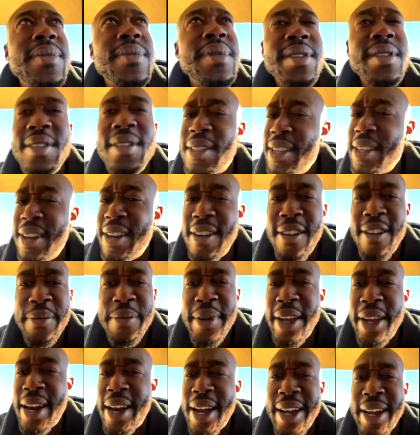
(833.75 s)
You know what I
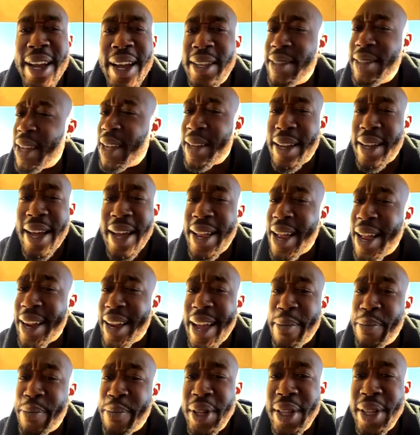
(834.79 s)
mean? I
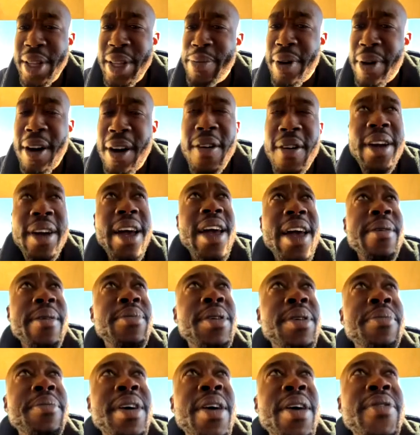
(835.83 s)
got bully ball game,
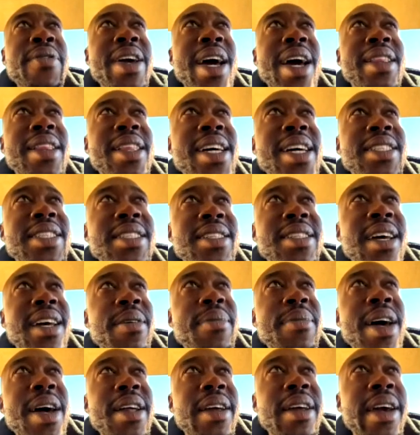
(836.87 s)
but man, we got legends
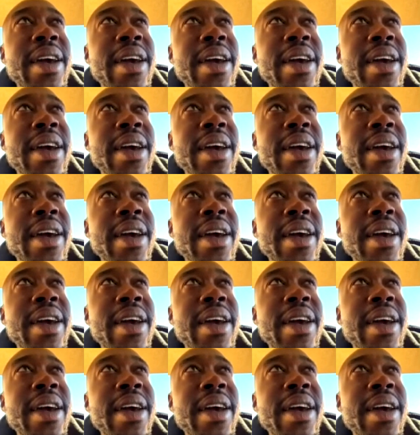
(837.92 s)
come out of Gary.